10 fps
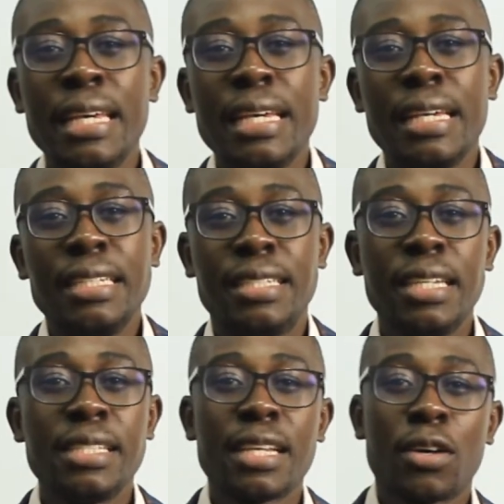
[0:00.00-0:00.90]
It
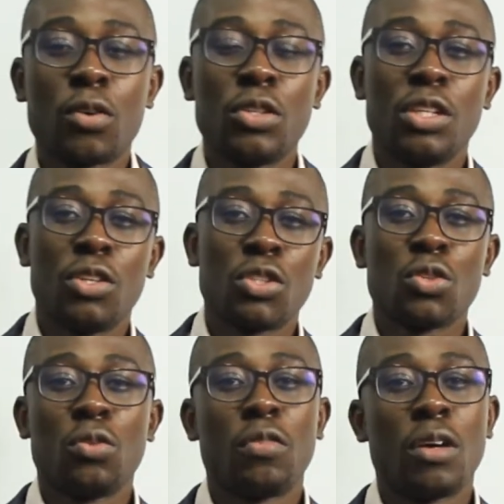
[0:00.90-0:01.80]
is a continuation
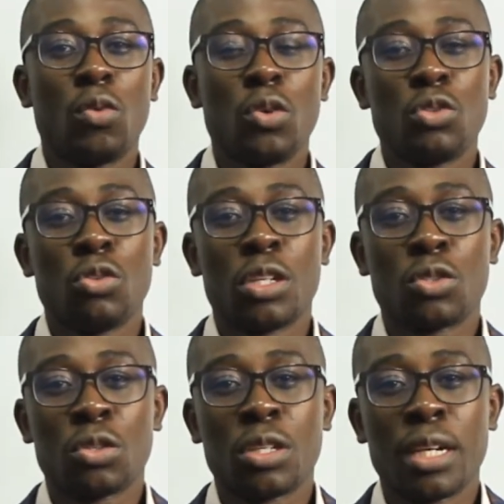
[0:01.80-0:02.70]
of what we are
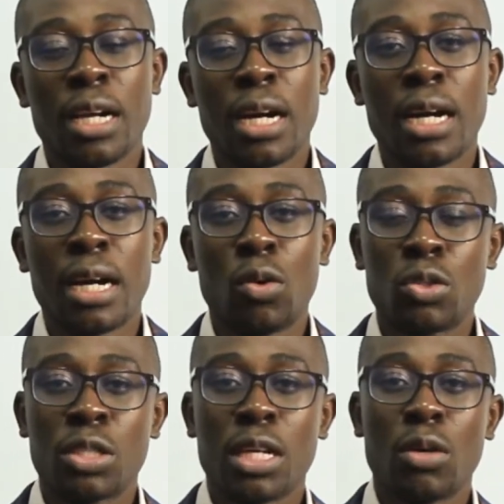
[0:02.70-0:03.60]

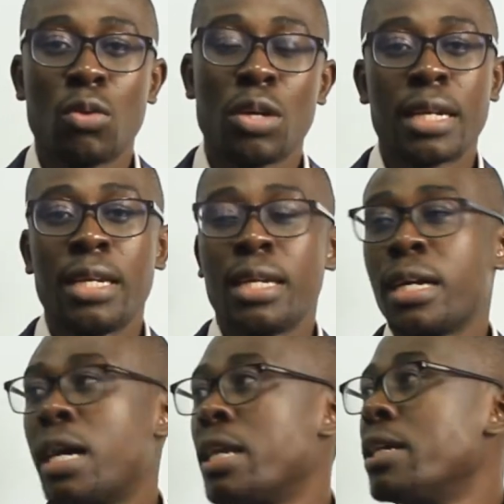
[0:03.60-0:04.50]
handling
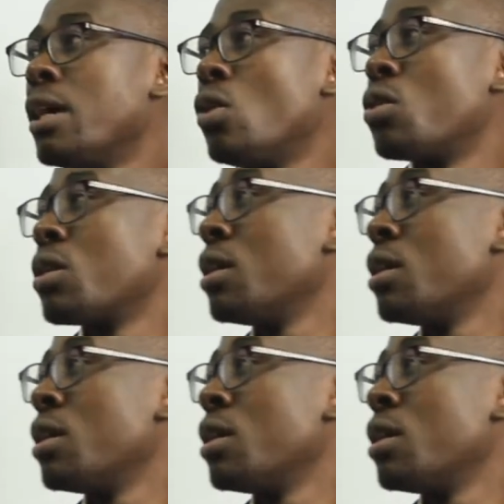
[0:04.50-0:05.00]
earlier on.